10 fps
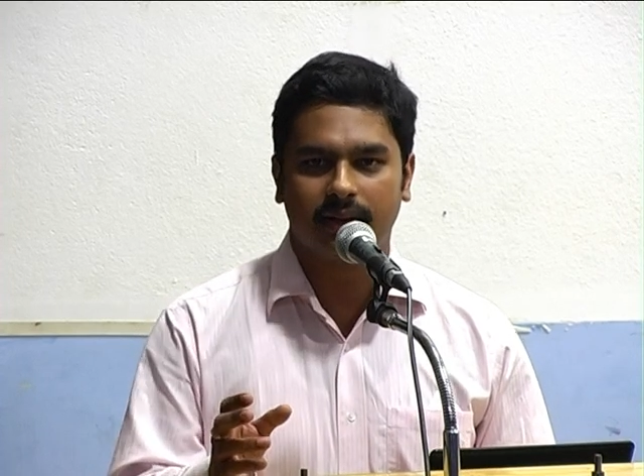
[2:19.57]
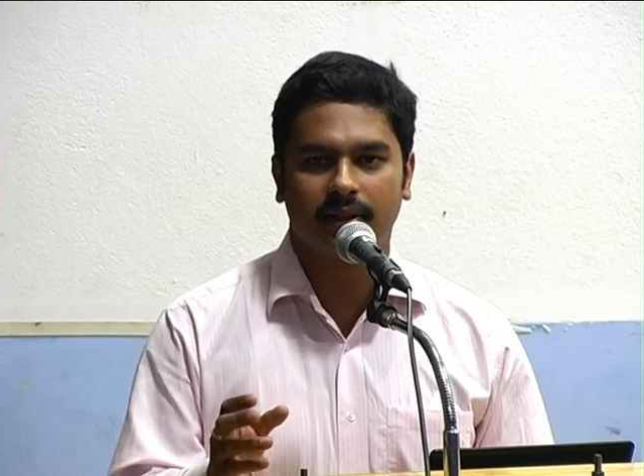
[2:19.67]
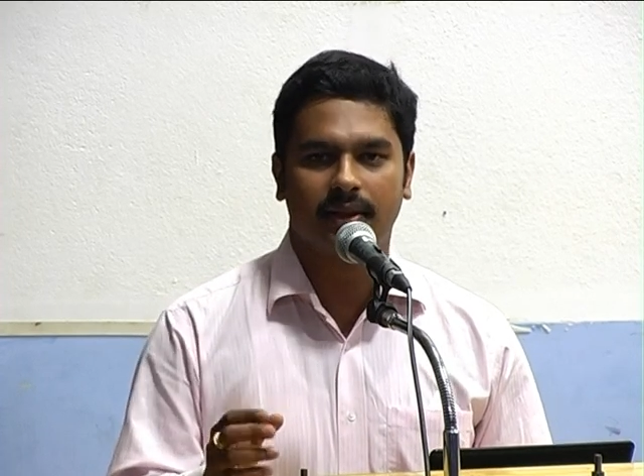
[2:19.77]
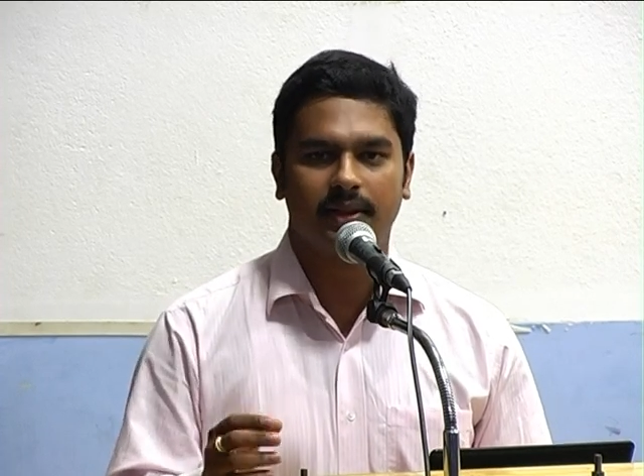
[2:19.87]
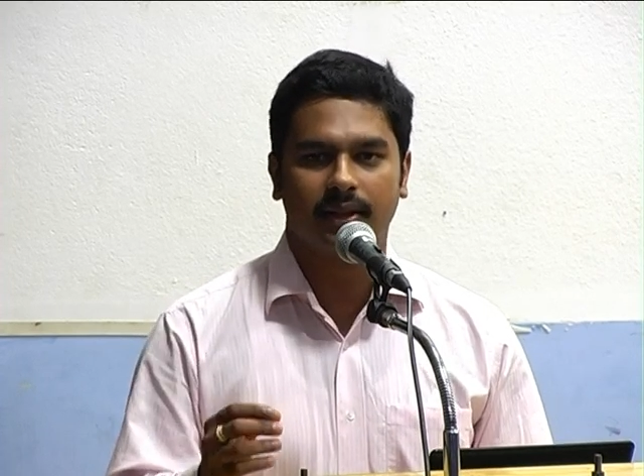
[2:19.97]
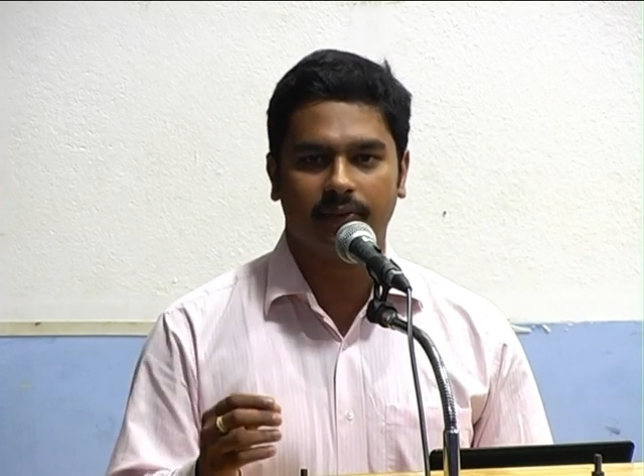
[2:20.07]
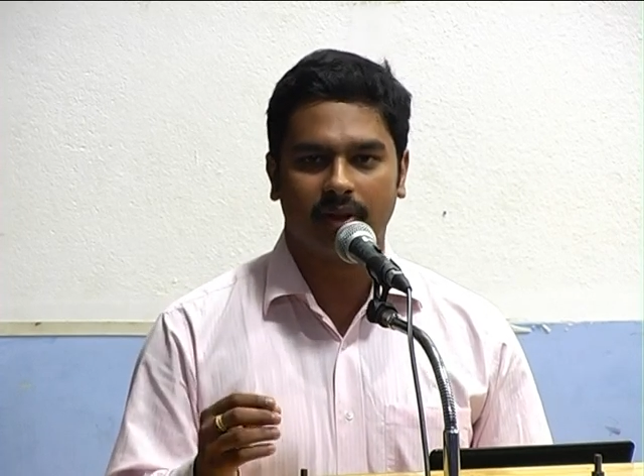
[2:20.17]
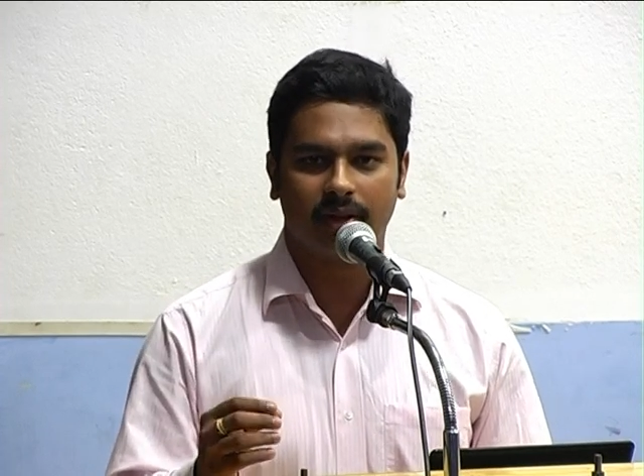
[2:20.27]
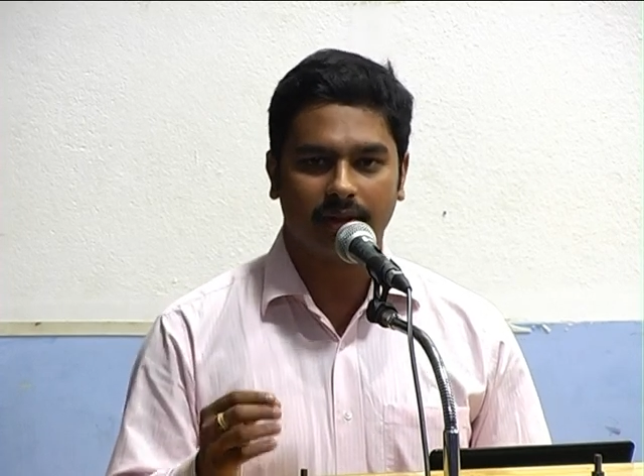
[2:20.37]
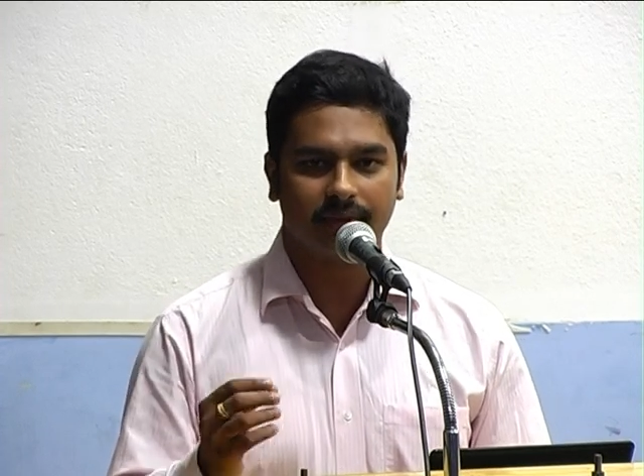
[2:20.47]
thing can give you
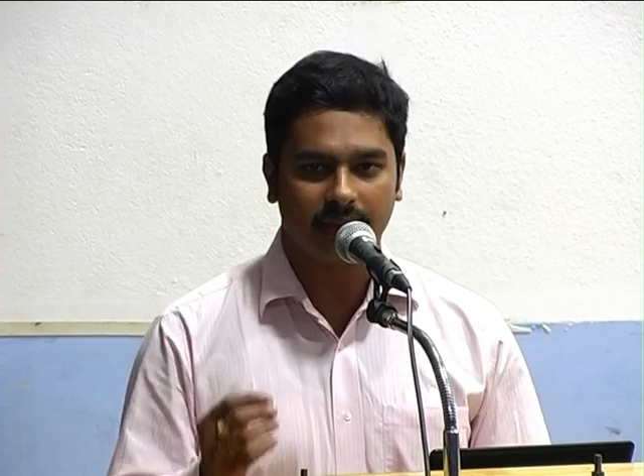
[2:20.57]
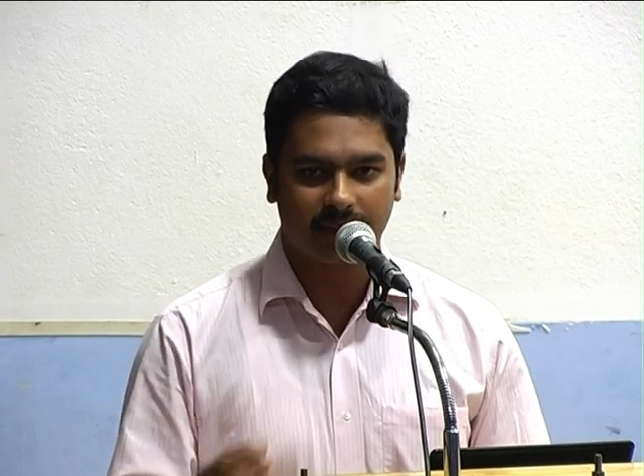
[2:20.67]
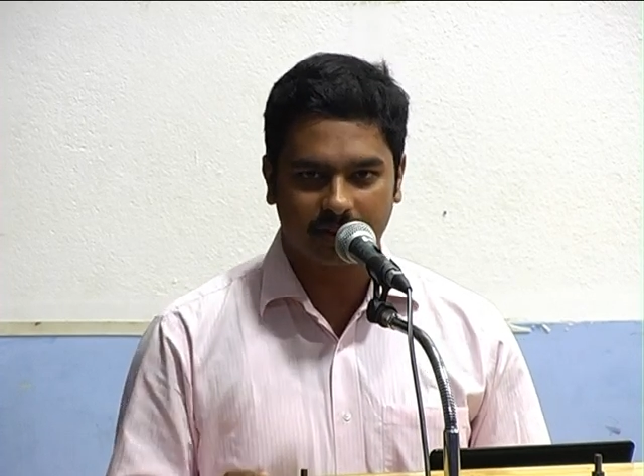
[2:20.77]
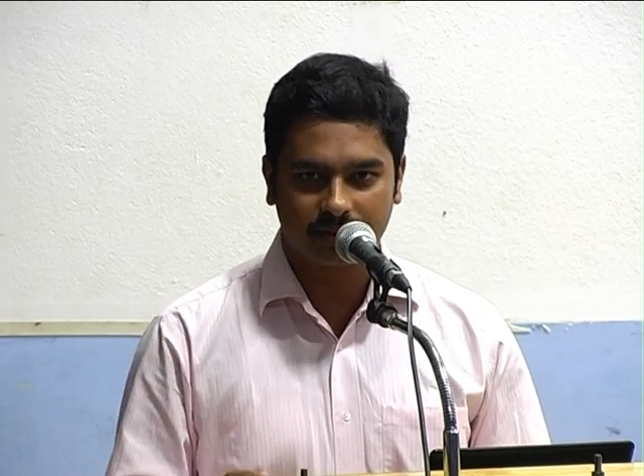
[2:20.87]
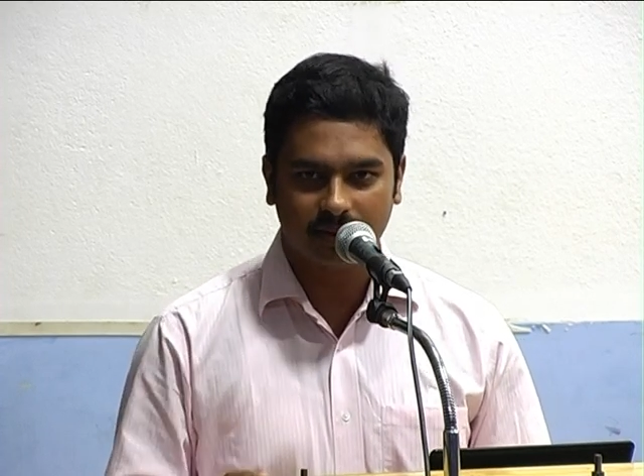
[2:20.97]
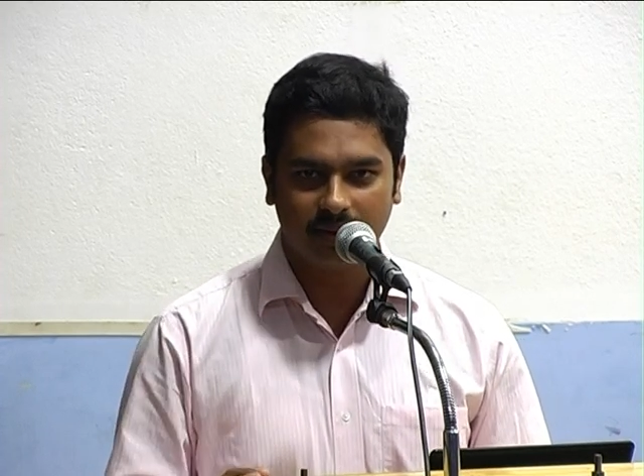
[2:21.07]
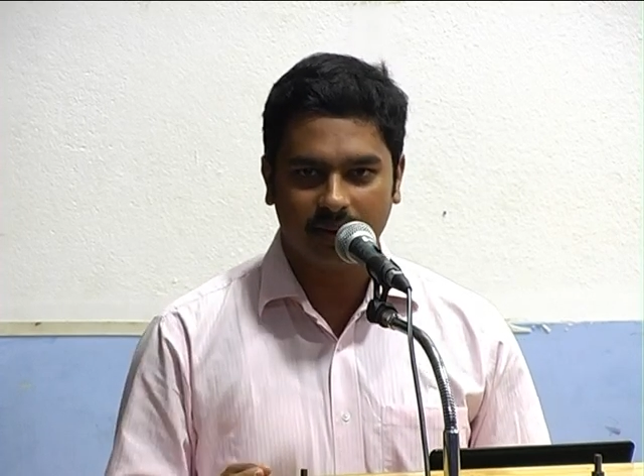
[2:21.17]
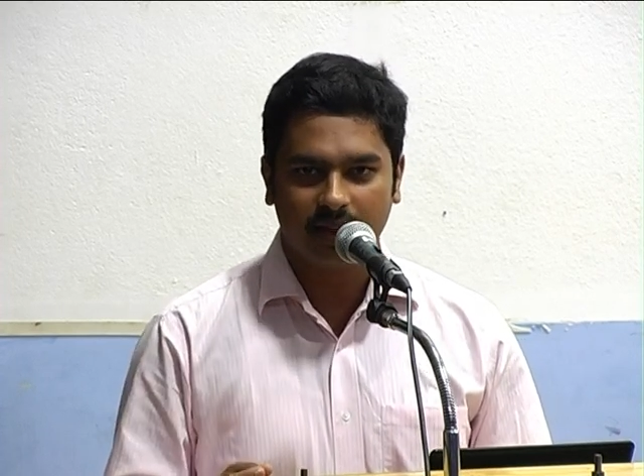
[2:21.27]
a lot of direction,